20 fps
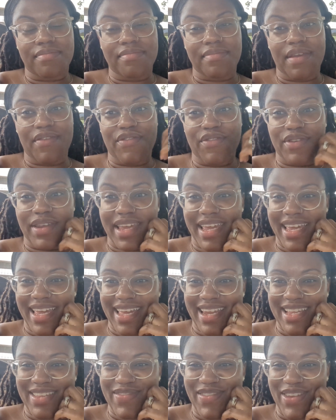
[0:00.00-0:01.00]
If you did,
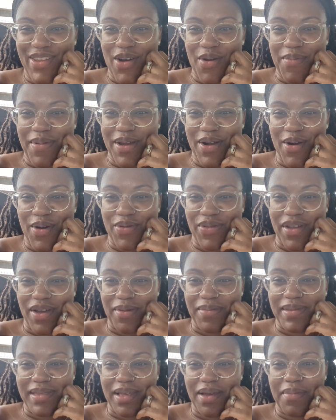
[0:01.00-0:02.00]
give this video a big old
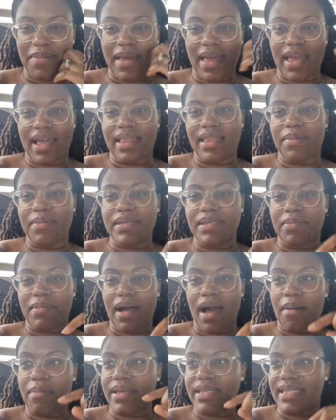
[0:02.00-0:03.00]
thumbs up and leave me some
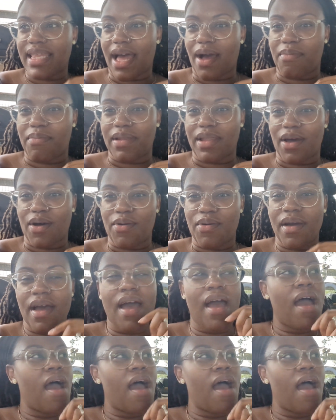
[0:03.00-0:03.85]
comments down below.